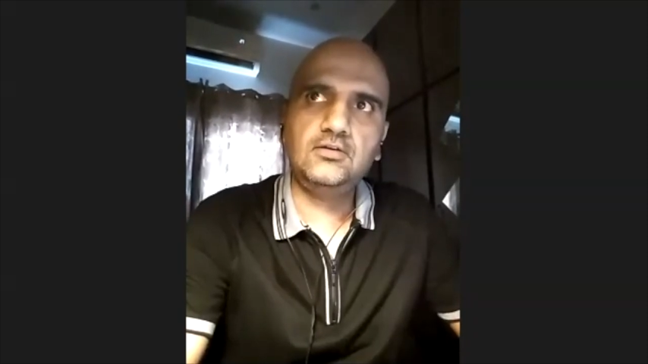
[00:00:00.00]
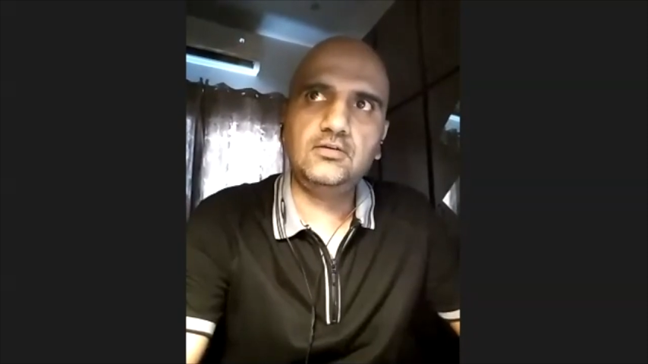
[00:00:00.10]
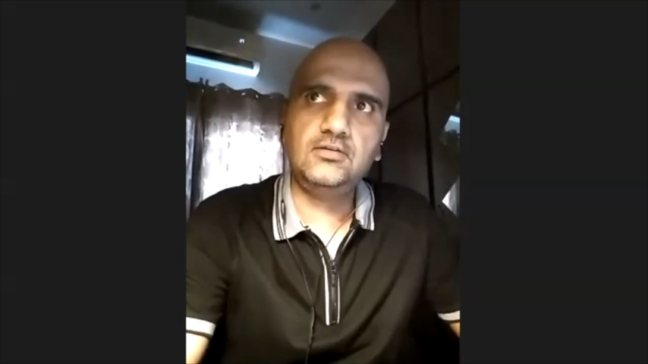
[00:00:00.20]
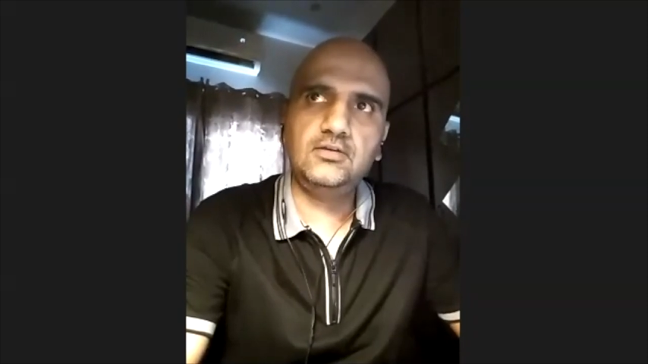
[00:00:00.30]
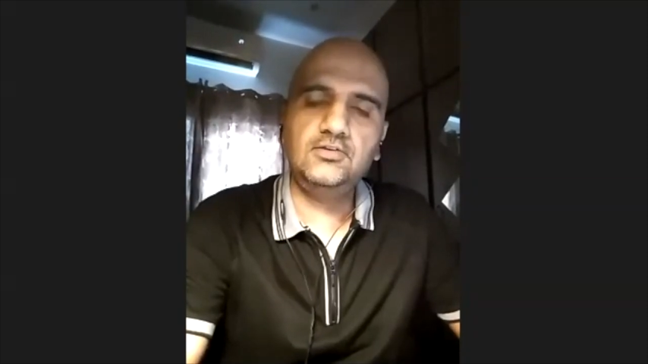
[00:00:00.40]

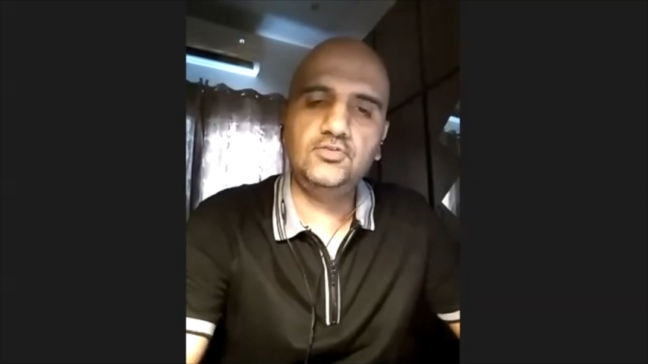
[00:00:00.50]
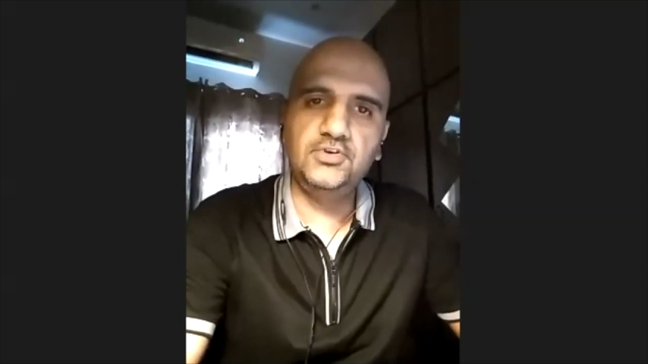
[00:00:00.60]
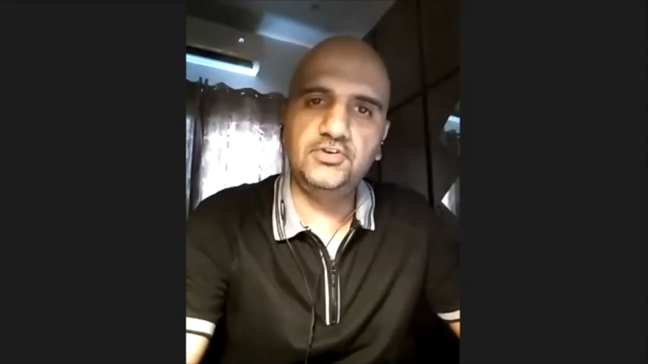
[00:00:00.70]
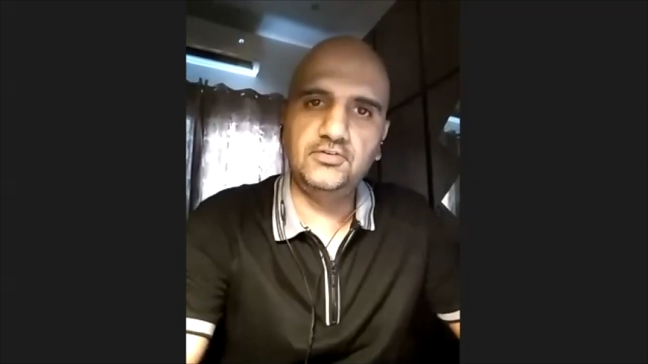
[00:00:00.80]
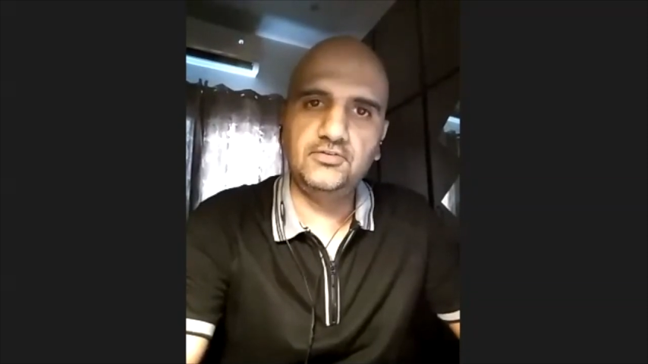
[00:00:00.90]

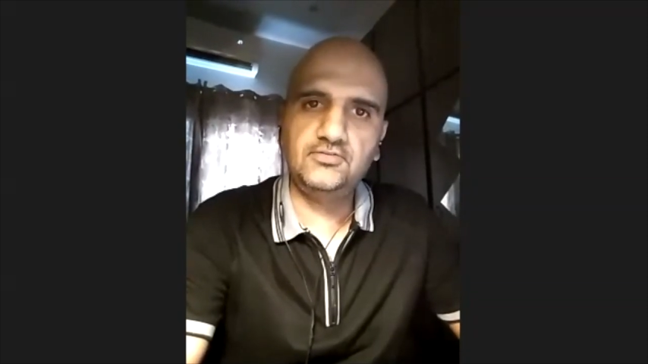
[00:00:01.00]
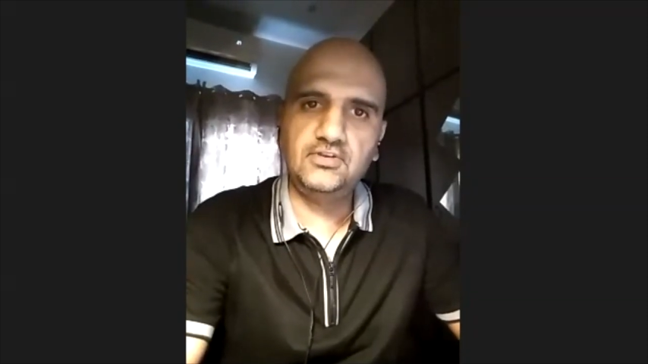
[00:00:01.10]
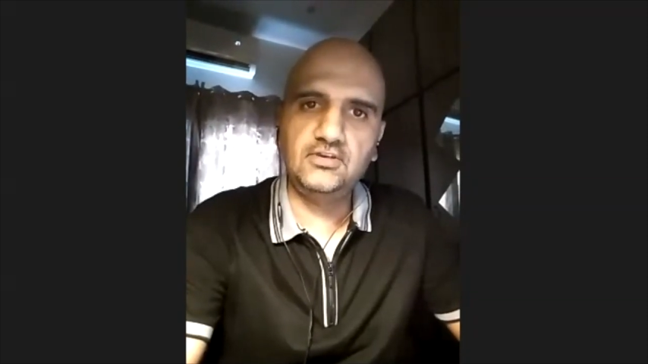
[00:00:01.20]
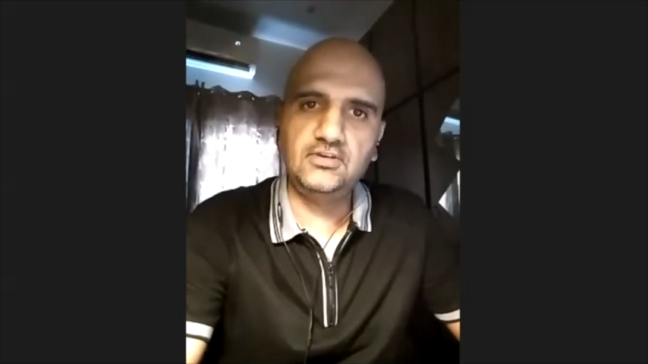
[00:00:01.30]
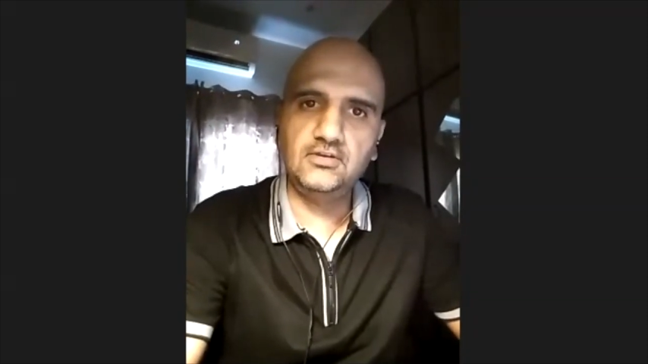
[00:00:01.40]
incubators
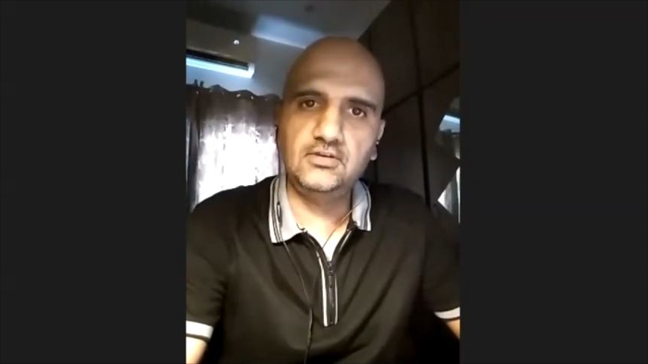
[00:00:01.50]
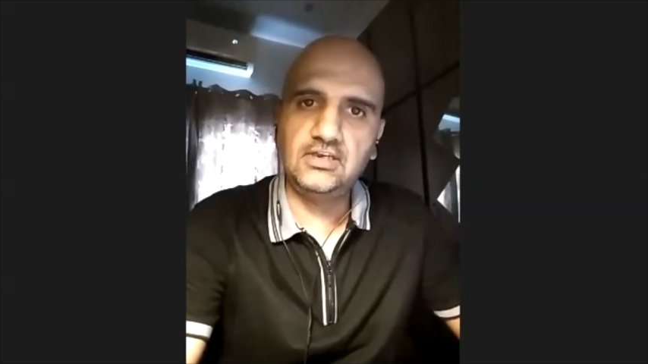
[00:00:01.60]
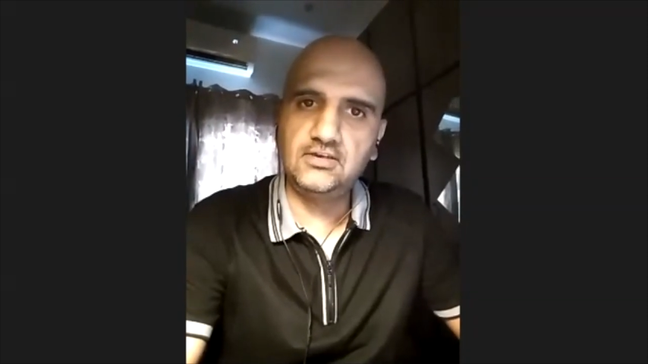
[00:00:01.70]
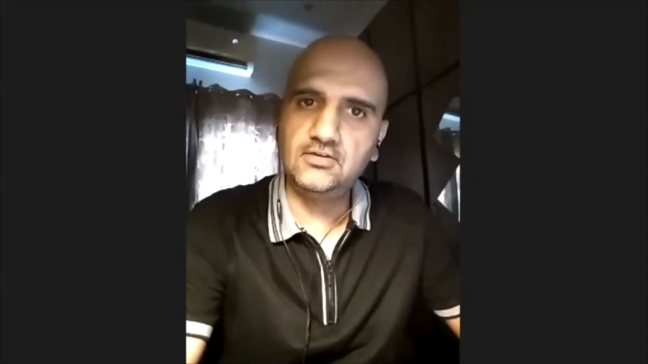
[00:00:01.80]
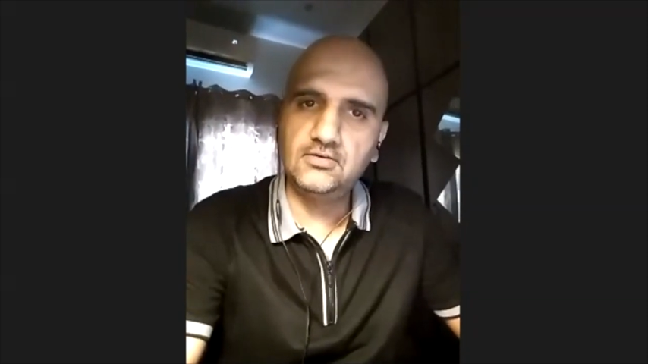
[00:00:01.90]
in
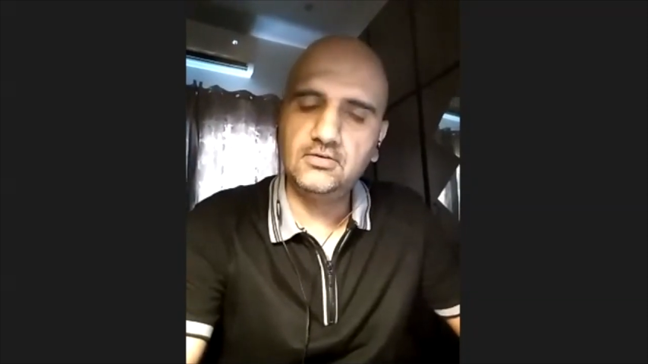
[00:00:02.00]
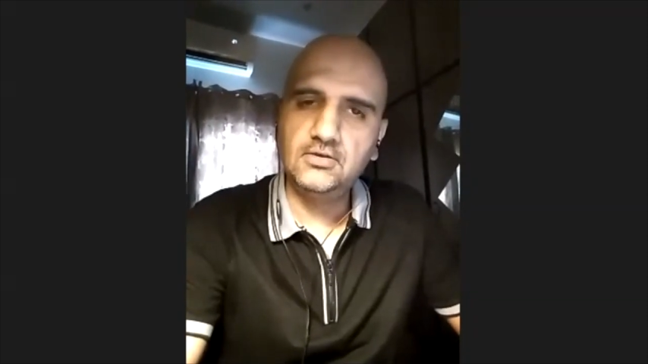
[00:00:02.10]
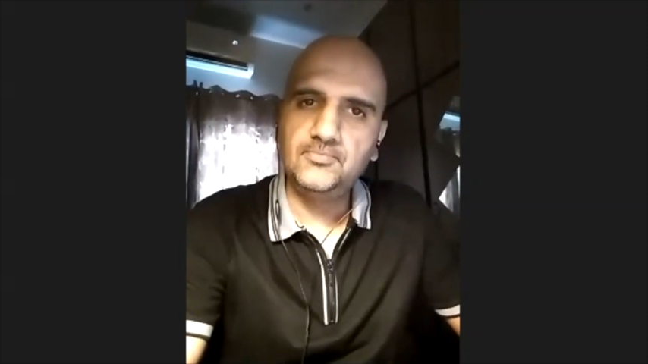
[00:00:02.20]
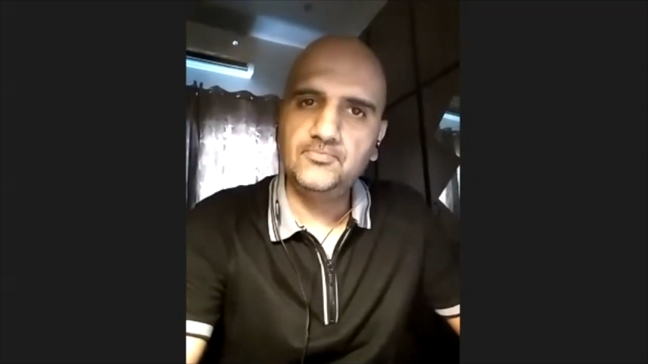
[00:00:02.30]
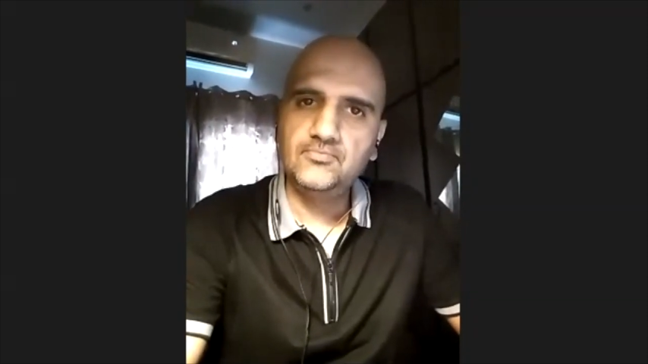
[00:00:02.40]
Canada,
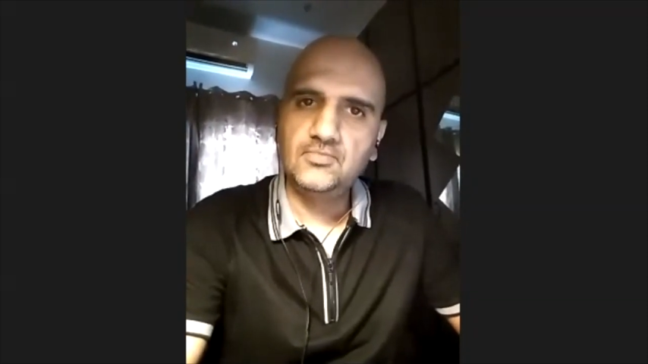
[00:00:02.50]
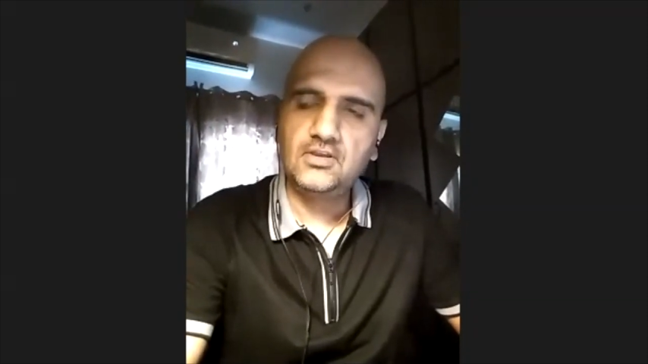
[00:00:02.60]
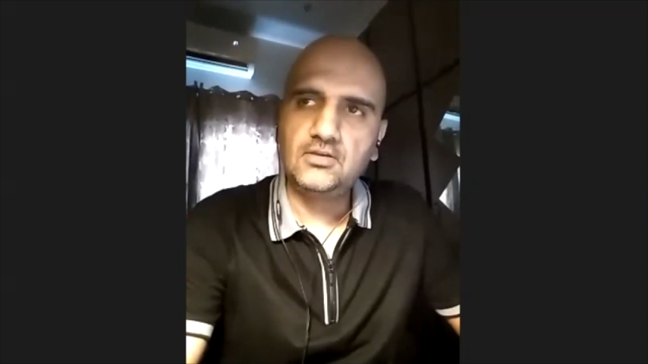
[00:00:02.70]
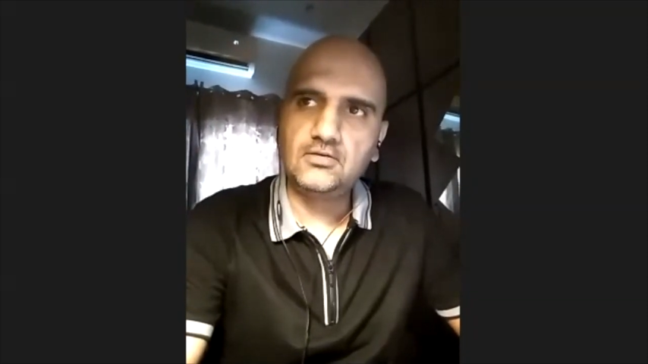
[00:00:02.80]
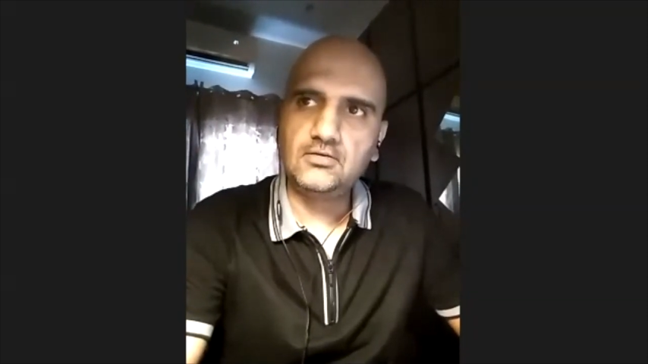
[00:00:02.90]

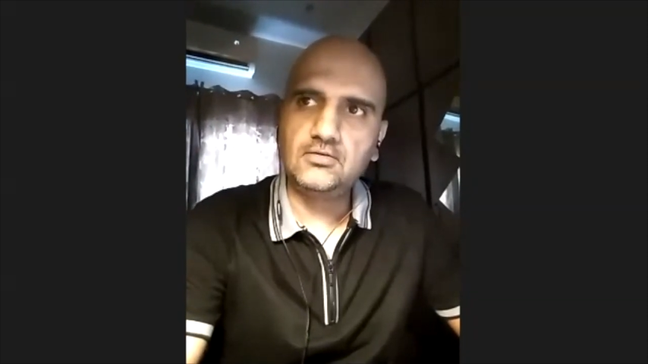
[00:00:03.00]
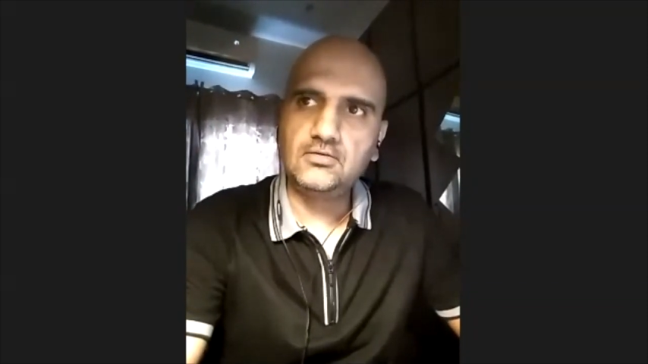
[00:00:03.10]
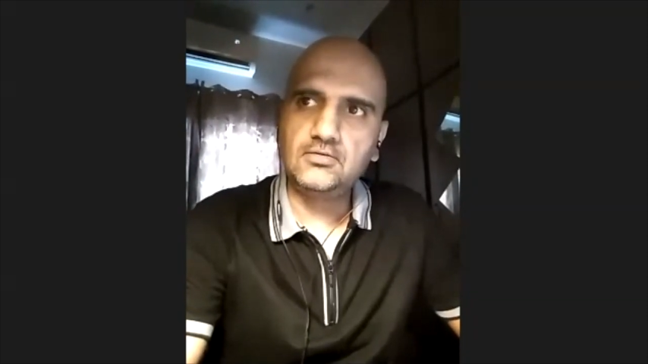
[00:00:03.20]
and